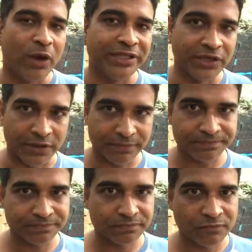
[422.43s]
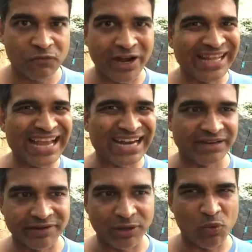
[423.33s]
1 year for any
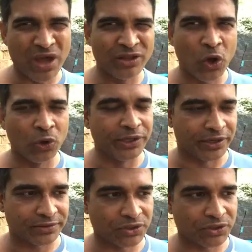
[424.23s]
activity, one whole year.